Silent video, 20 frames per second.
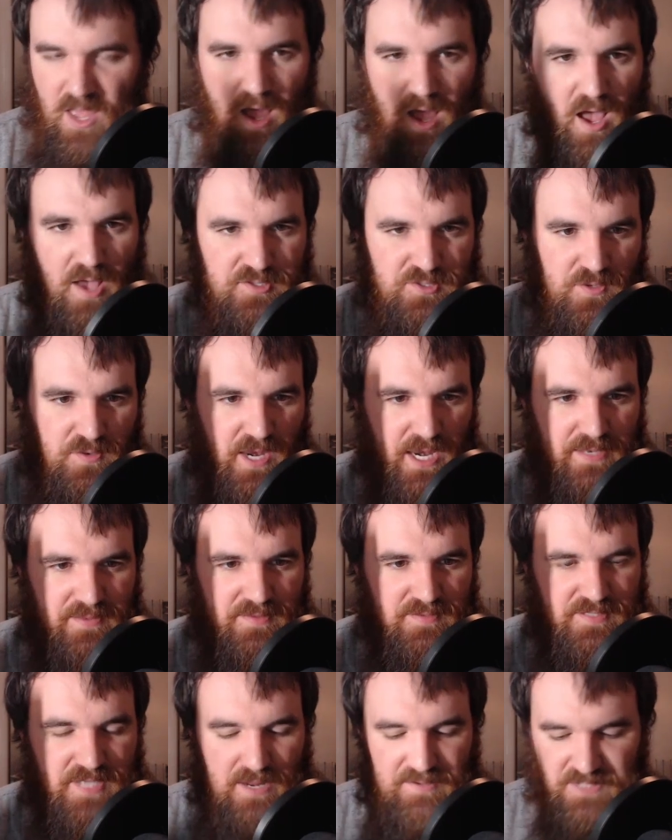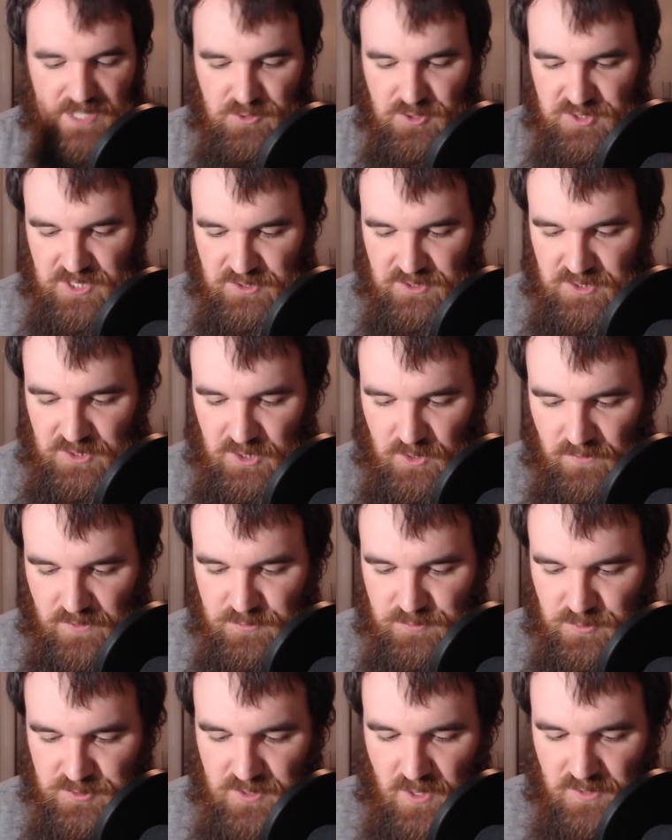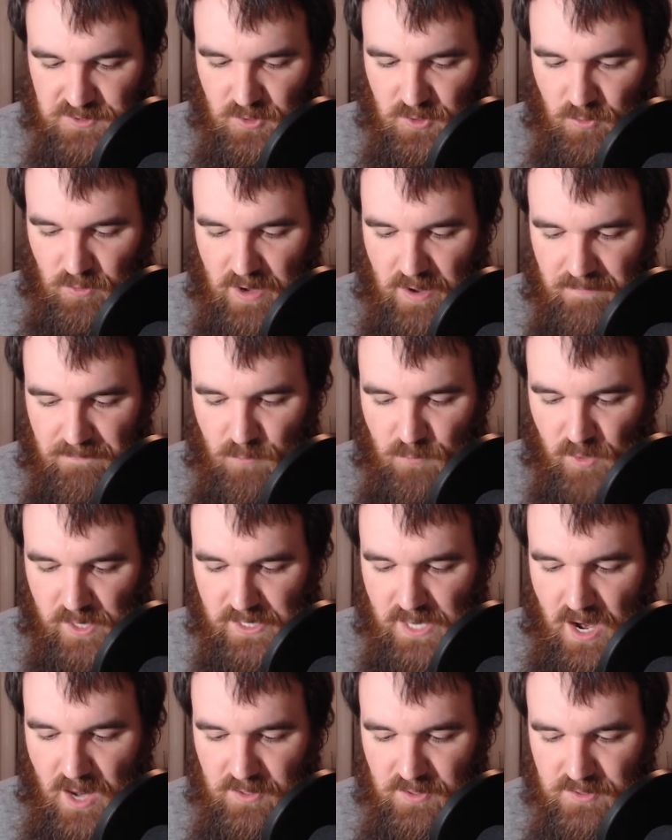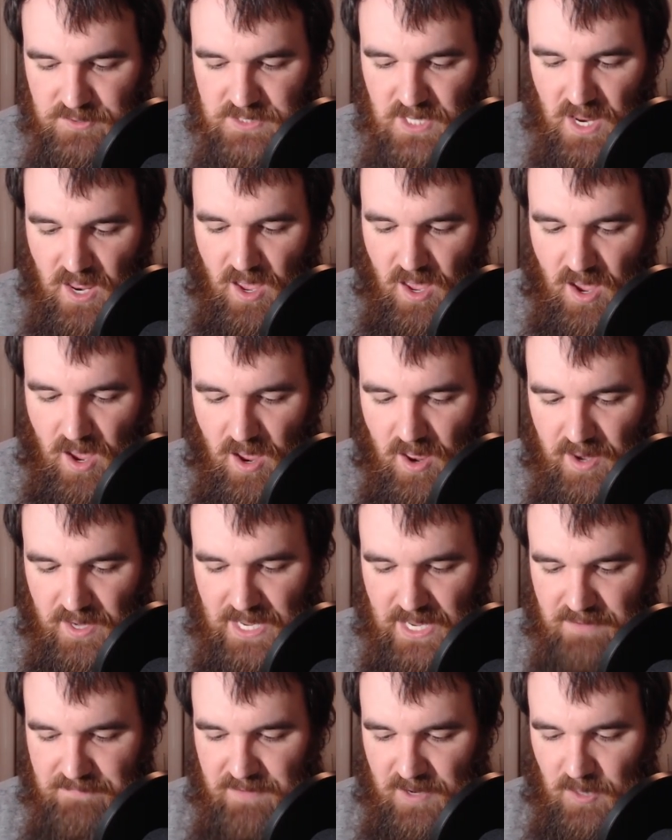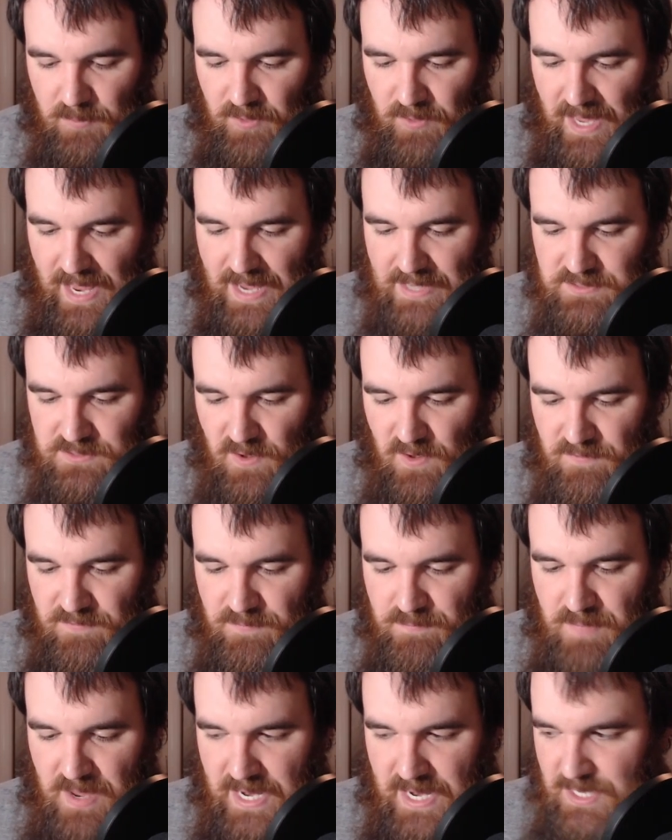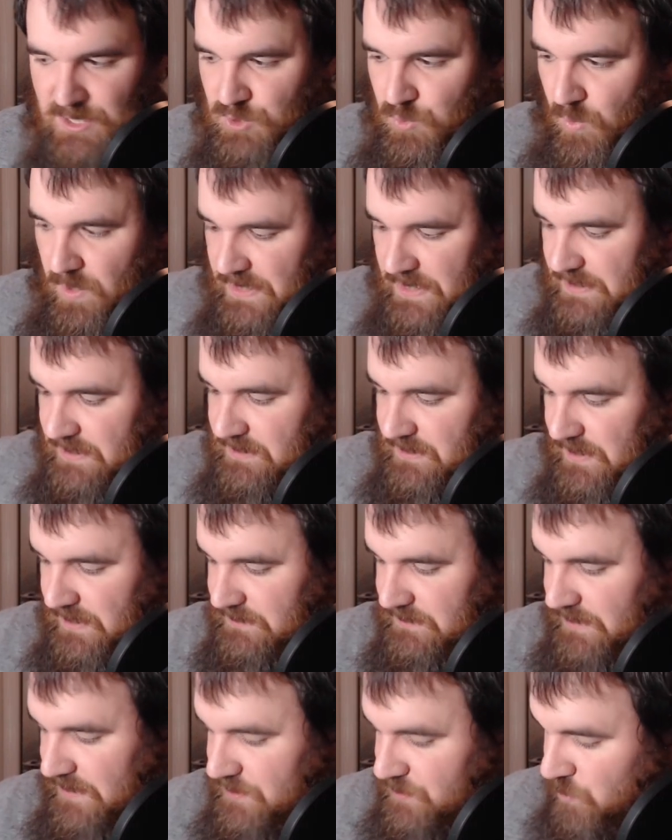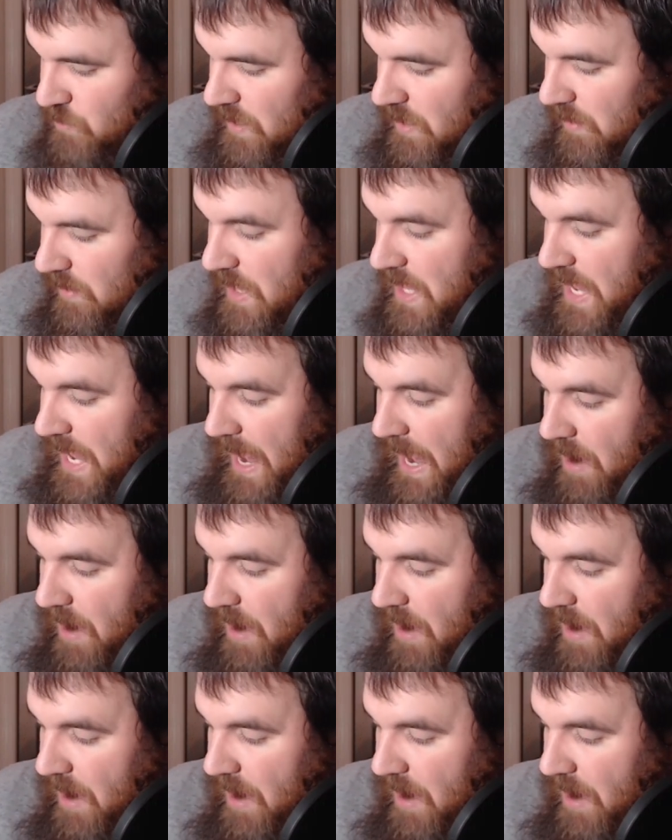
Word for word: Uh, so, again, this sounds interesting to you. This one's also around $40. Uh, again, available as of May 26th as well.